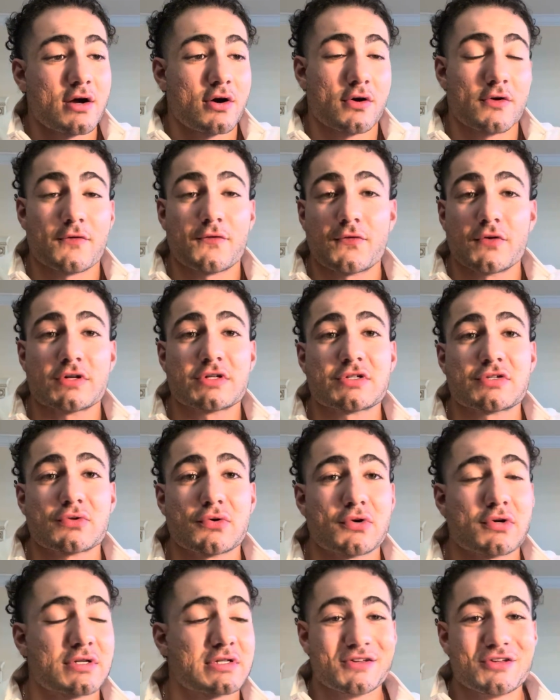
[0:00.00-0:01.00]
Our first
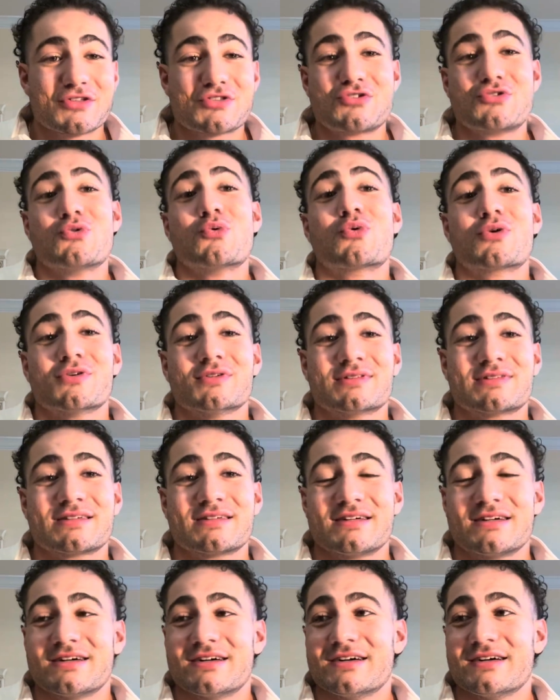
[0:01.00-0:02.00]
source is UWorld.
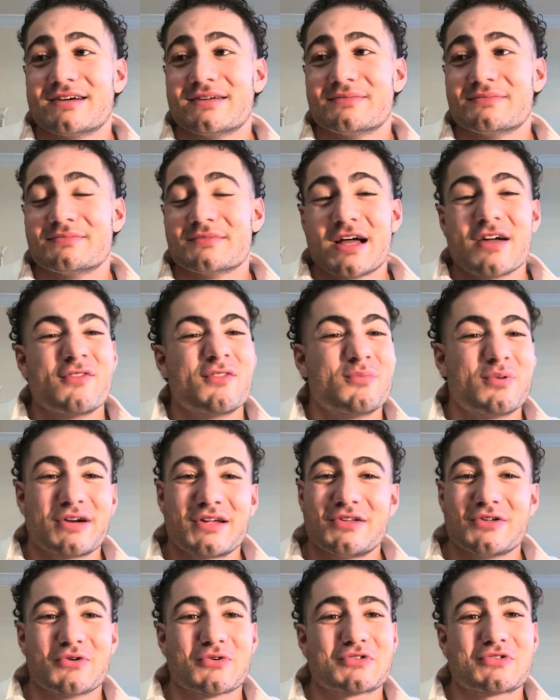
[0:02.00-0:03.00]
Um,
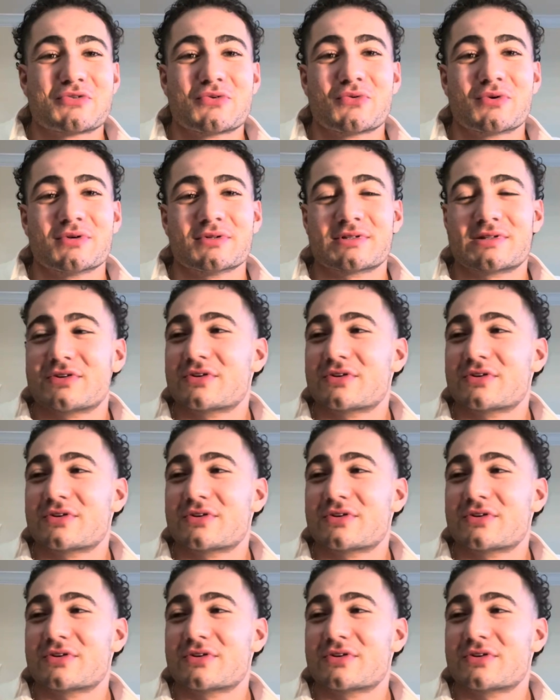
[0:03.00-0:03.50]
everybody knows UWorld.